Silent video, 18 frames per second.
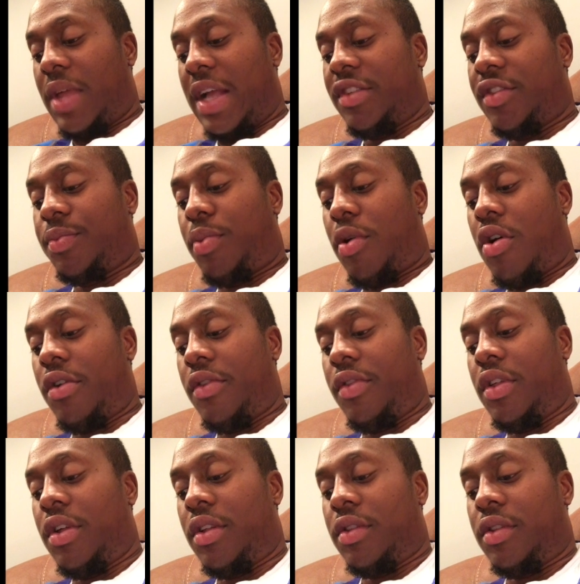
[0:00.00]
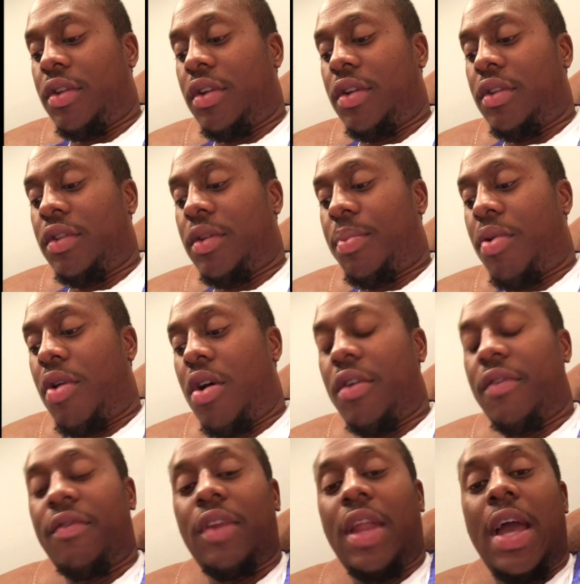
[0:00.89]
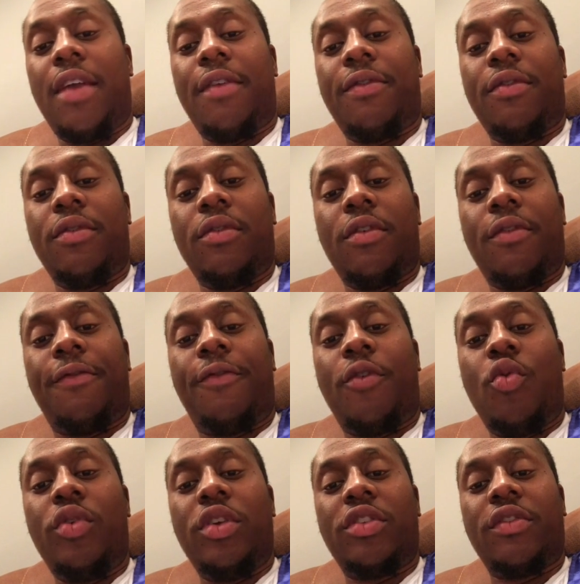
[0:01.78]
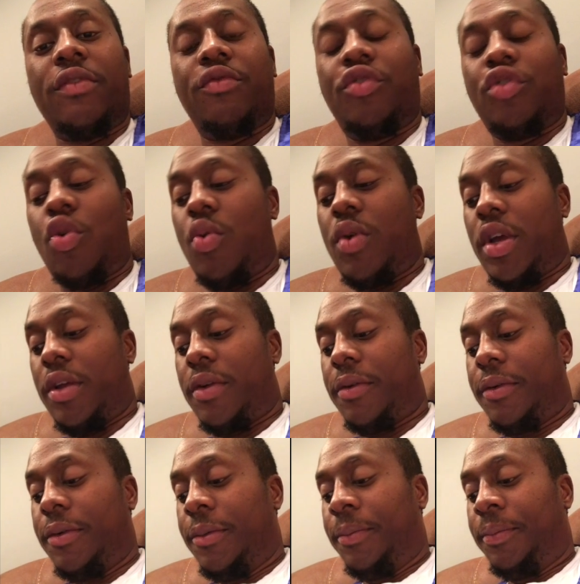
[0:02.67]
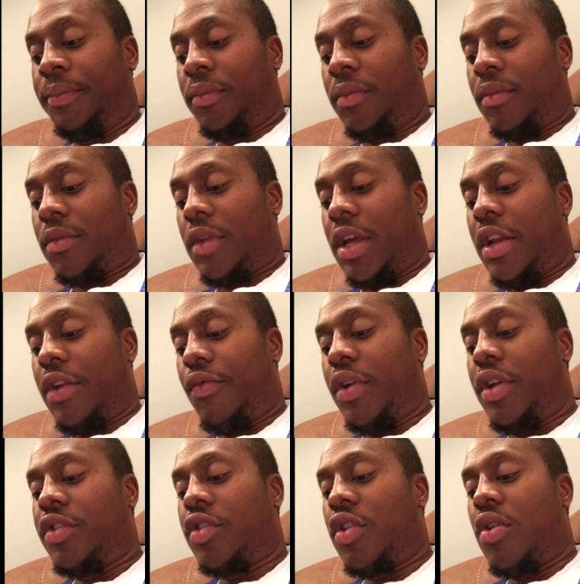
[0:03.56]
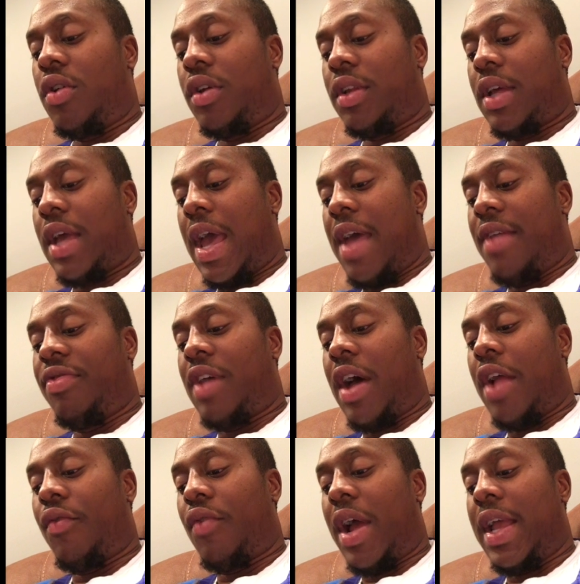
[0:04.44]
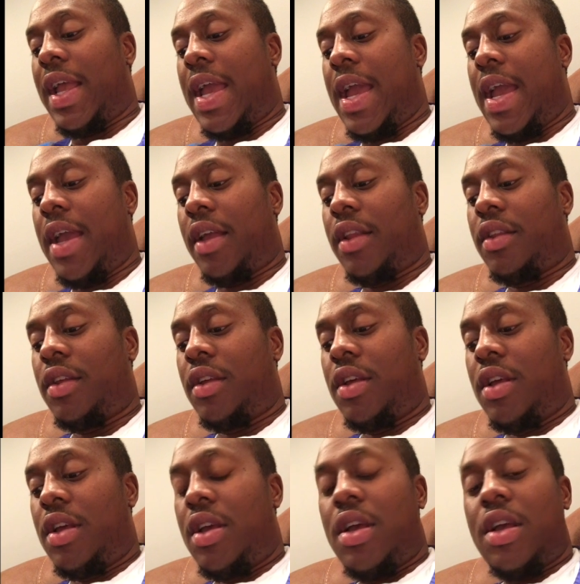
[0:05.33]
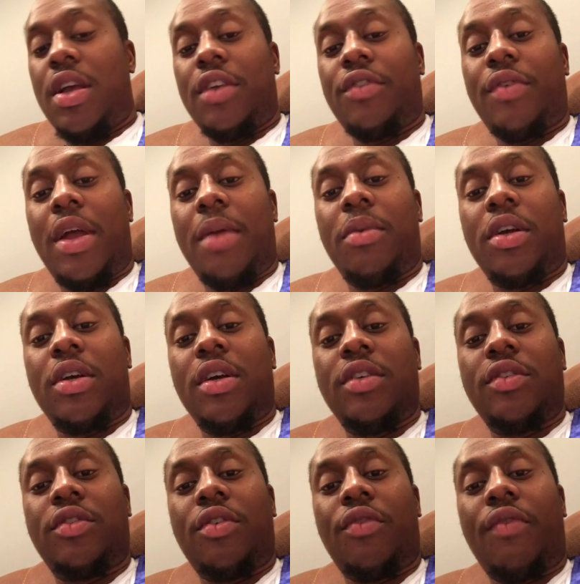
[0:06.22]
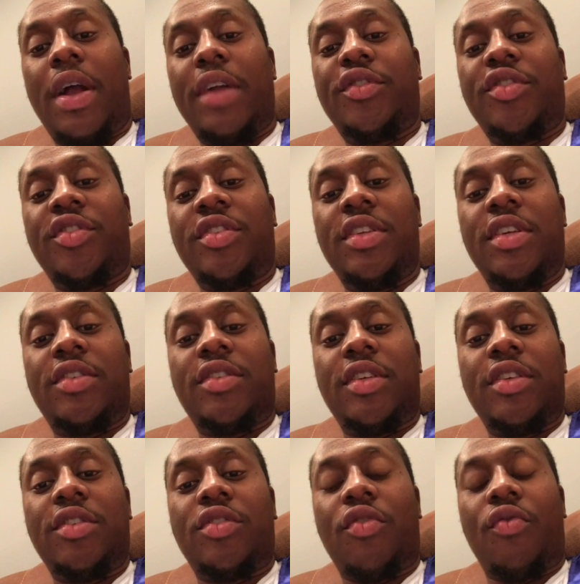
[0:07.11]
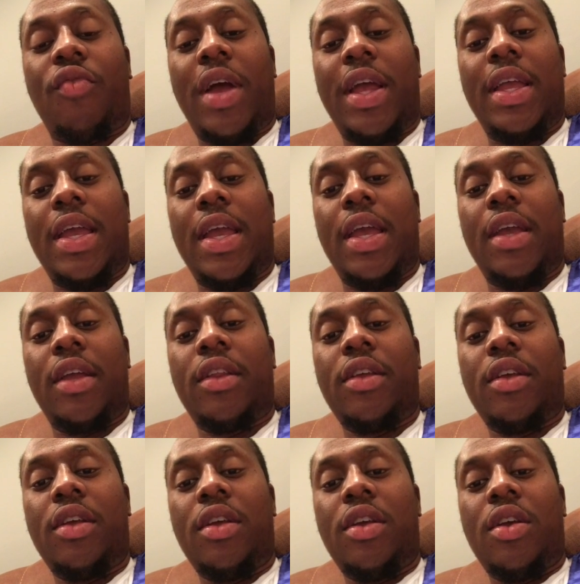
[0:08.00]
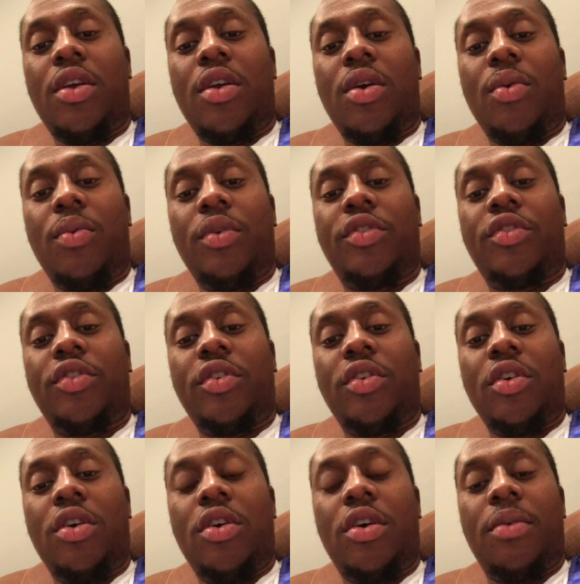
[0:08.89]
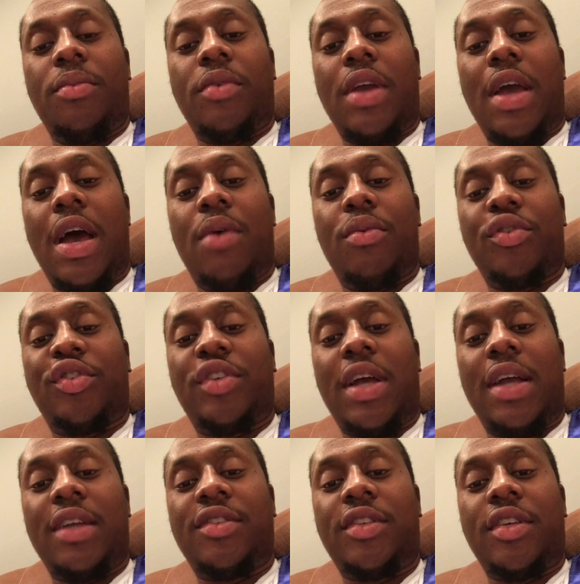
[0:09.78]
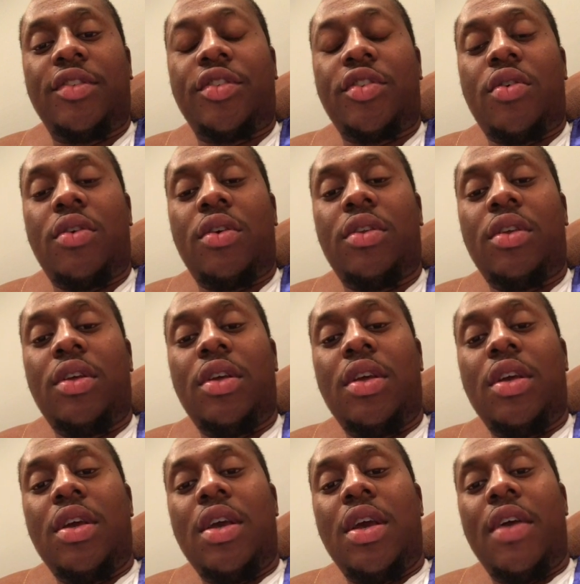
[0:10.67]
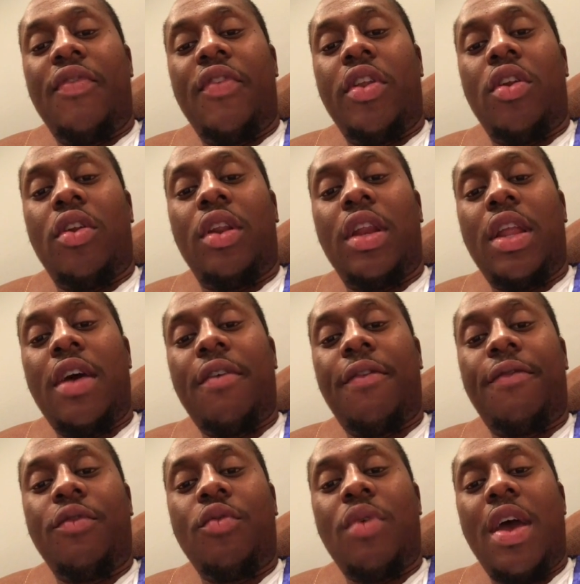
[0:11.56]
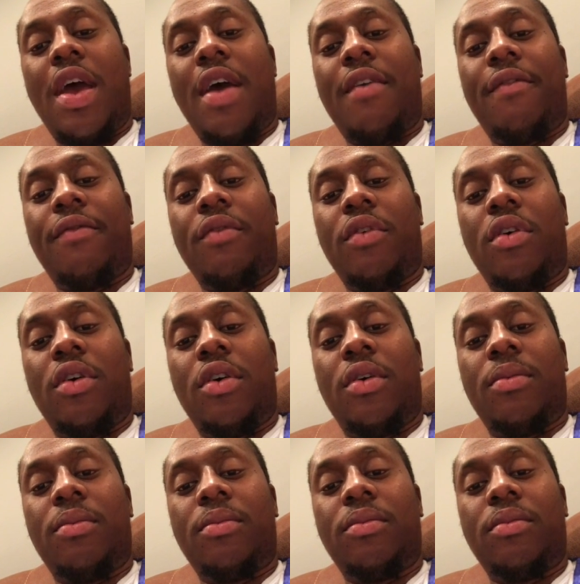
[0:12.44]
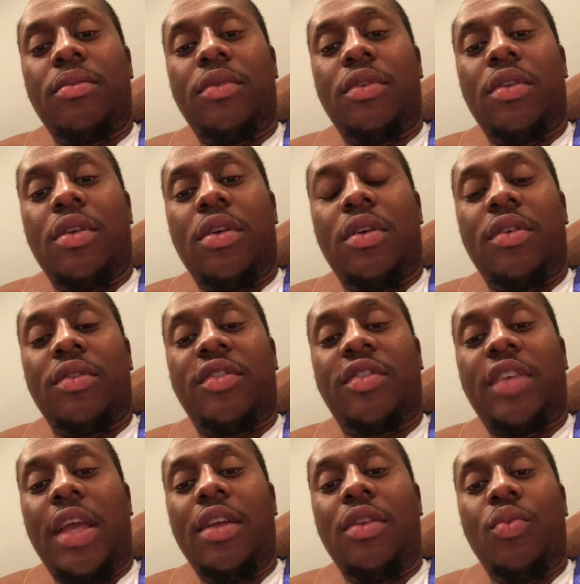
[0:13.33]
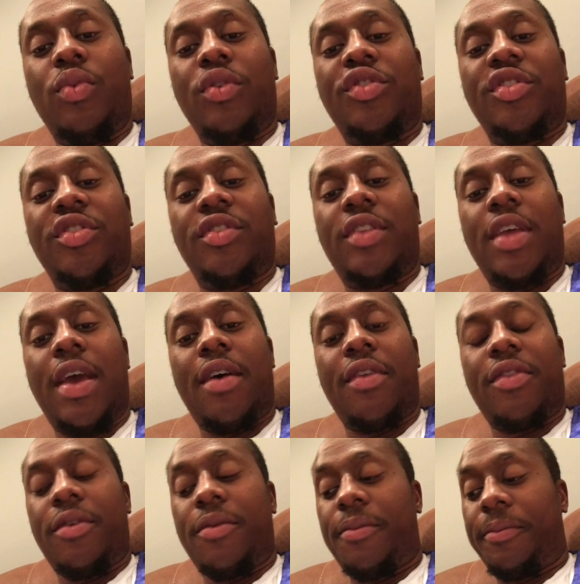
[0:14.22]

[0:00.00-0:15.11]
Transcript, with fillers: that's part of the, the the part of life, the fullness of joy. And it reads on, at thy right hand, that's right, because righteousness is the right hand, which um, Yahweh Shai sits on. And then on the left, you have um, uh, Satan, which is death.